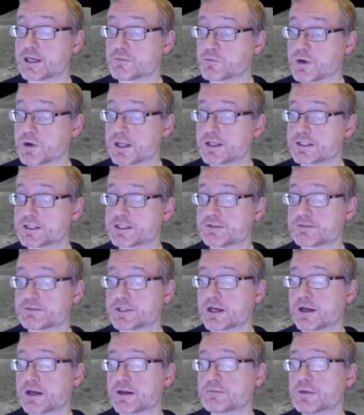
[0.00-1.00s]
relative
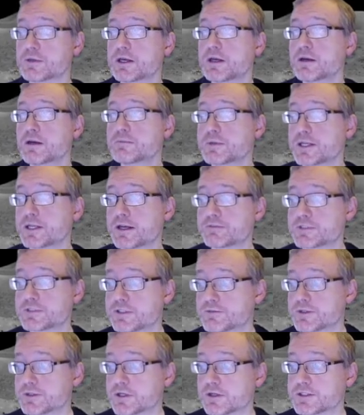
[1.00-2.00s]
time, but have
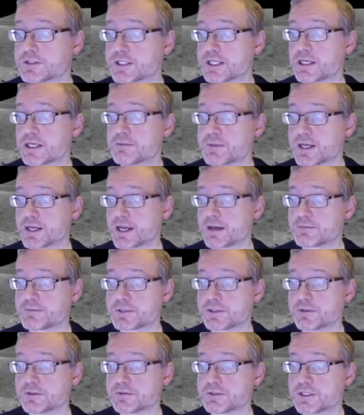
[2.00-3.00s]
difficulty keeping
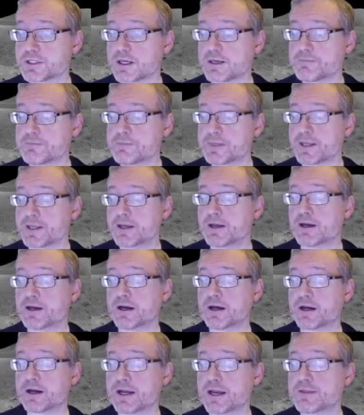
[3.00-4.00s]
absolute time.
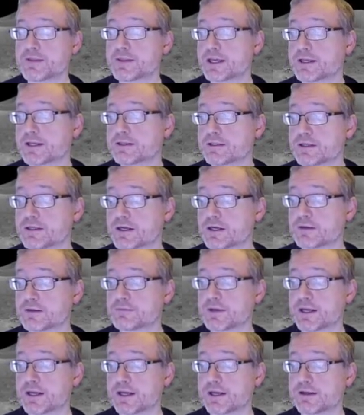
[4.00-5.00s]
And then
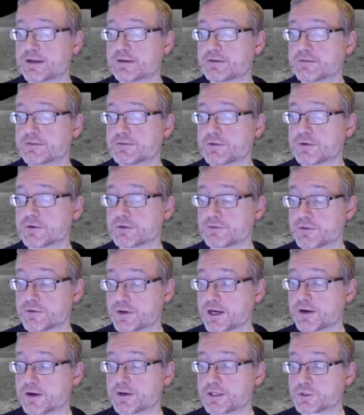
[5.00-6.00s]

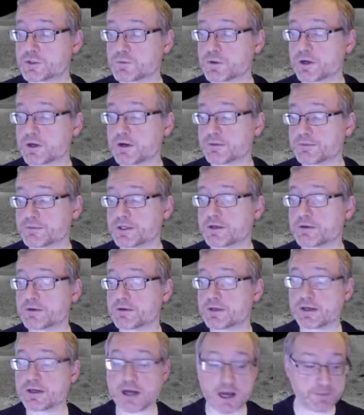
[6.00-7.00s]
for areas where
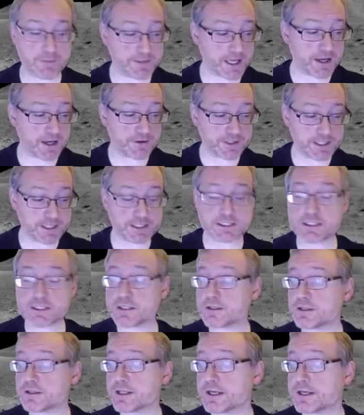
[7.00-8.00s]
hop count is
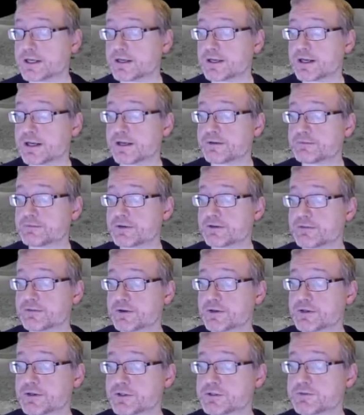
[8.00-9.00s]
still a
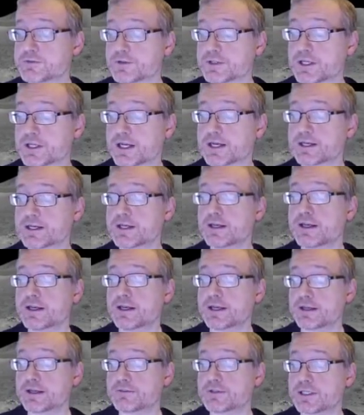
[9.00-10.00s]
very useful thing,
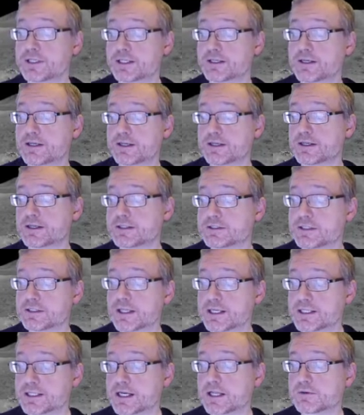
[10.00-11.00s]
even in a
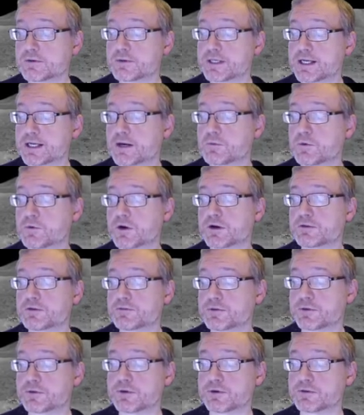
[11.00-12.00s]
delay tolerant network
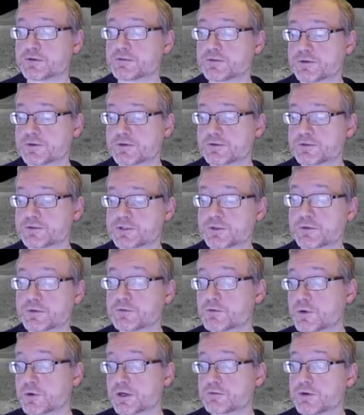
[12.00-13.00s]
to
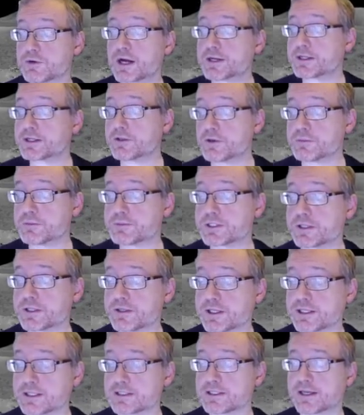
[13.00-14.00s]
avoid routing loops and
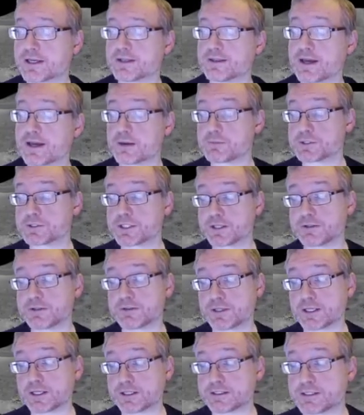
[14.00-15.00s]
things like that,
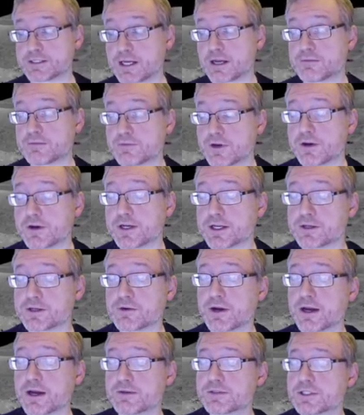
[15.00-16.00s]
particularly in time variant
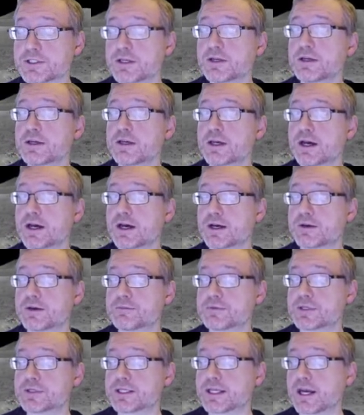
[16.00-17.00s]
graphs.
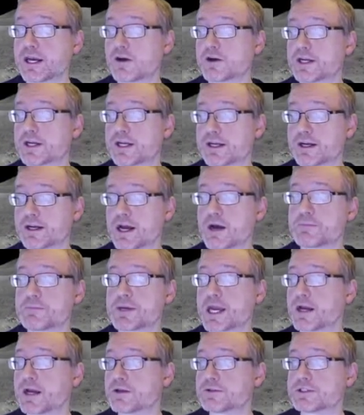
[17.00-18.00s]
Carrying hop
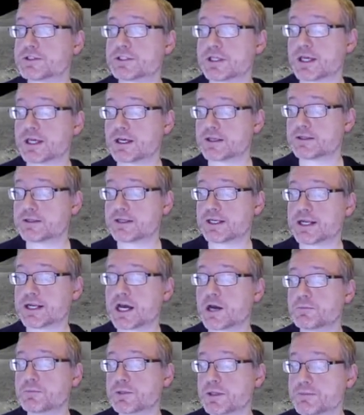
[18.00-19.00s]
counts and
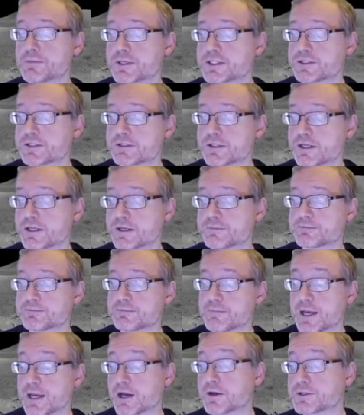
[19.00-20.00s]
hop limits
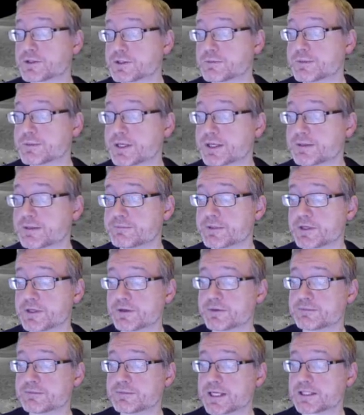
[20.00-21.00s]
may also be
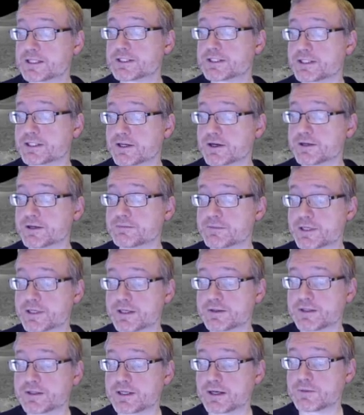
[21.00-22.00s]
necessary
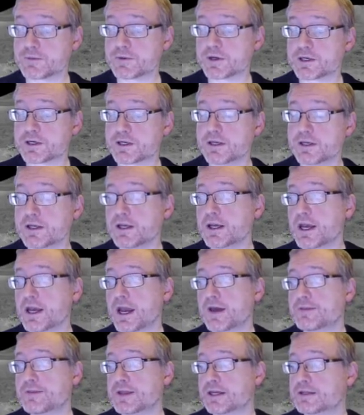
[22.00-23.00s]
in the network.
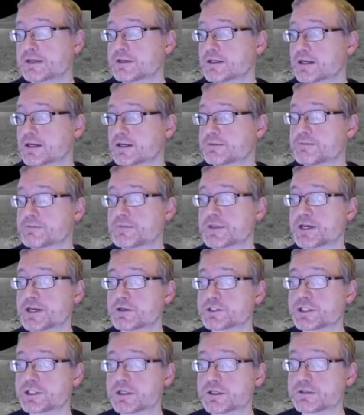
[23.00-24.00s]
And then
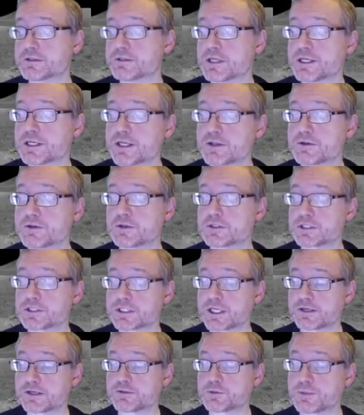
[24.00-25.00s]
there's another
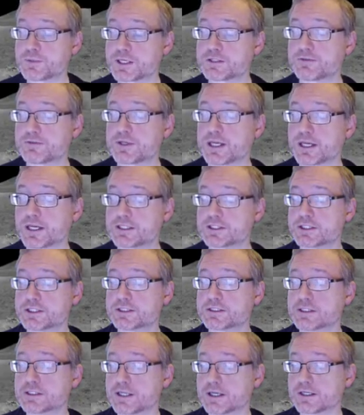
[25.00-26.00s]
set of
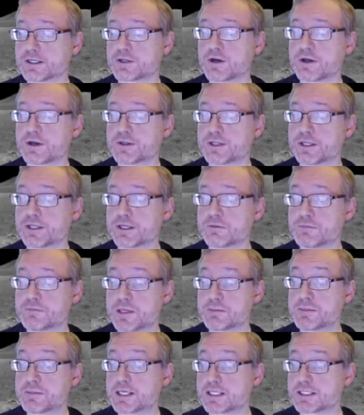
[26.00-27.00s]
specifications called the
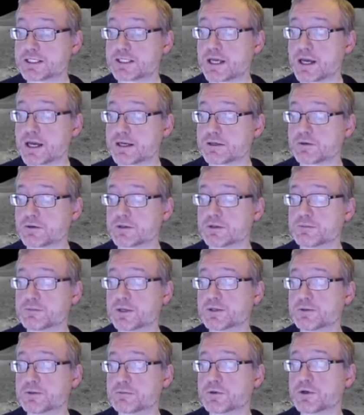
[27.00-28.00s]
BPSec, or the
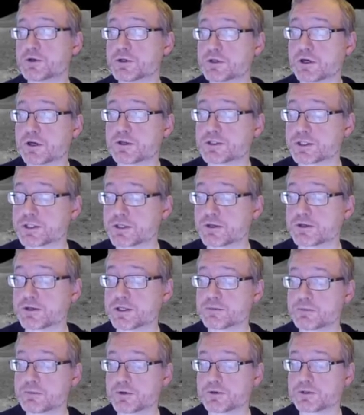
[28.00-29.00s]
Bundle Protocol
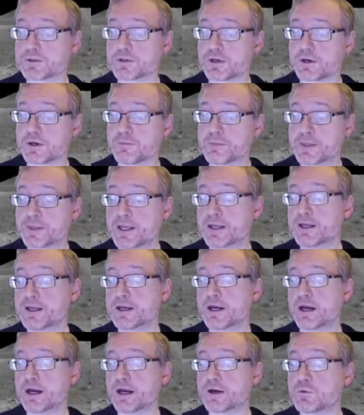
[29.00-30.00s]
Security Protocol,
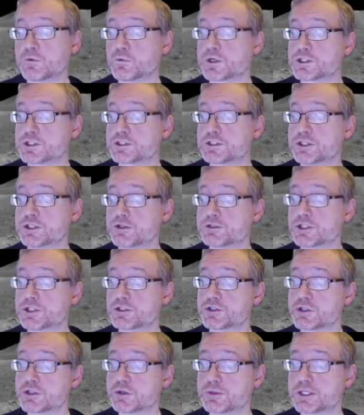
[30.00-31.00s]
which
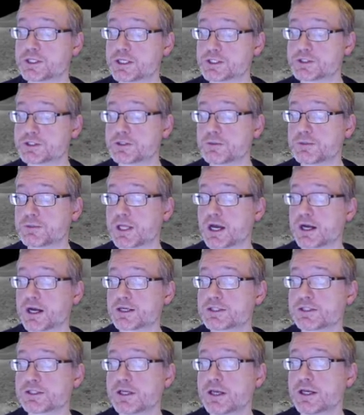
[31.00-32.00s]
uses two additional
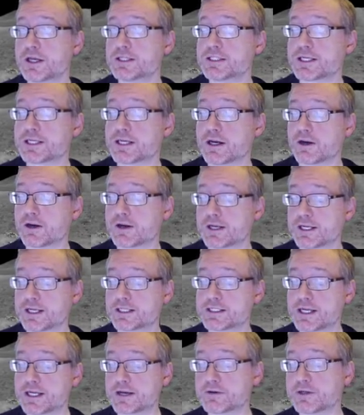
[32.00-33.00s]
blocks to carry
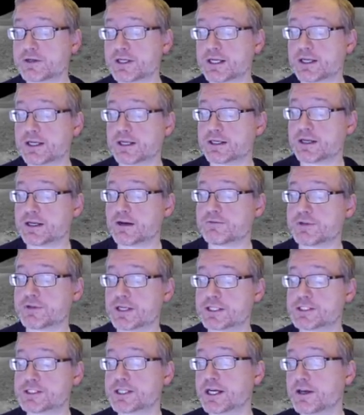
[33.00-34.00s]
integrity and
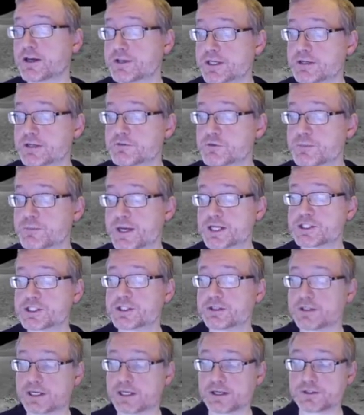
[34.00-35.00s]
confidentiality
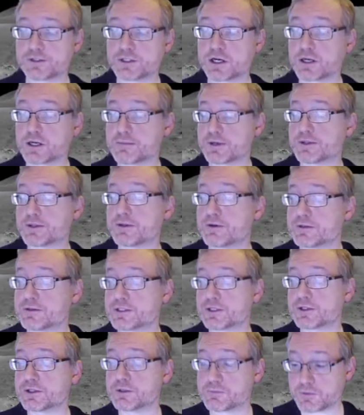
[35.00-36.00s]
information. And I'll talk about those
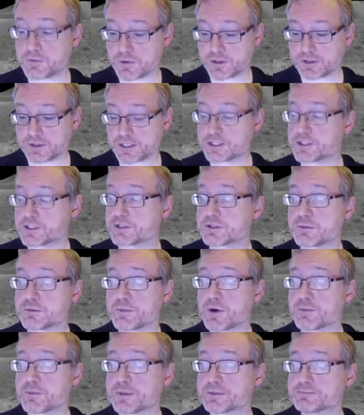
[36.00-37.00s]
a little more in just a
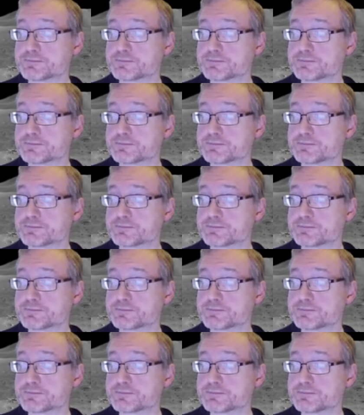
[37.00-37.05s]
moment,